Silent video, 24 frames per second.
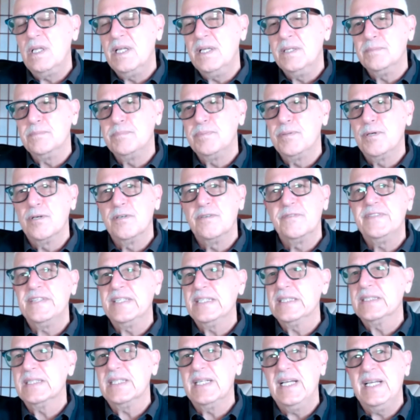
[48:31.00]
and
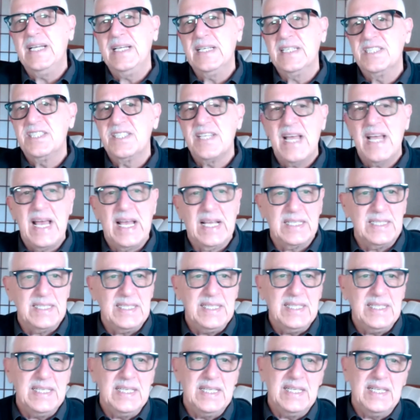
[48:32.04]
perfect
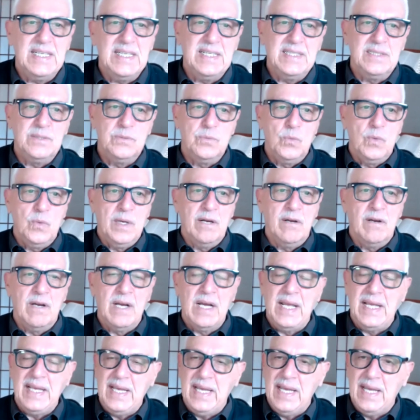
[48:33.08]
exactly and where
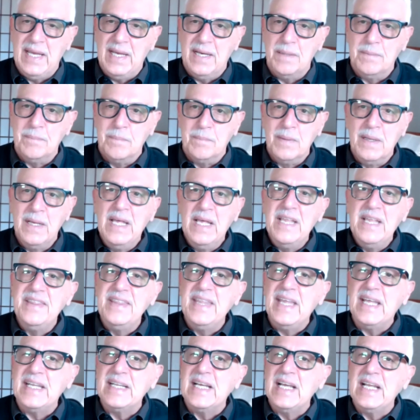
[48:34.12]
I am,
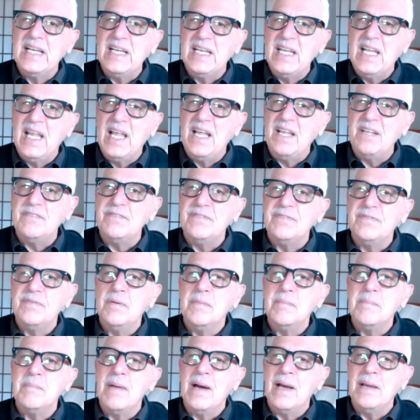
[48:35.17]
that I love
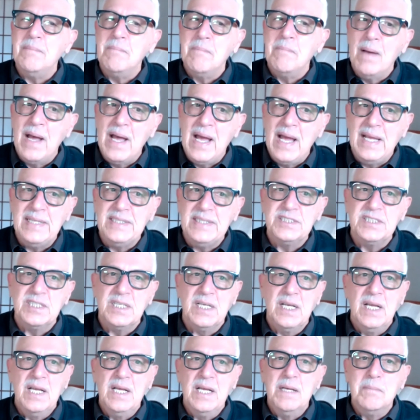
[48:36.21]
my mind,
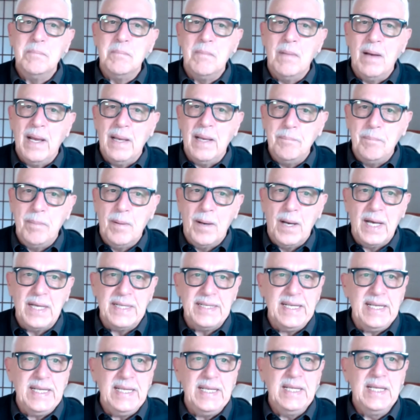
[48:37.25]
my
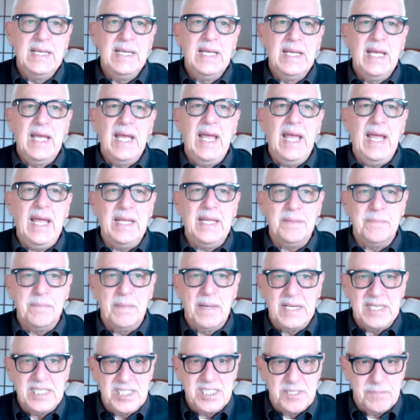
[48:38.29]
body, and
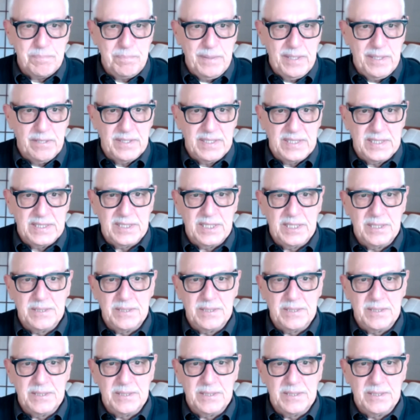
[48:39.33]
my spirit.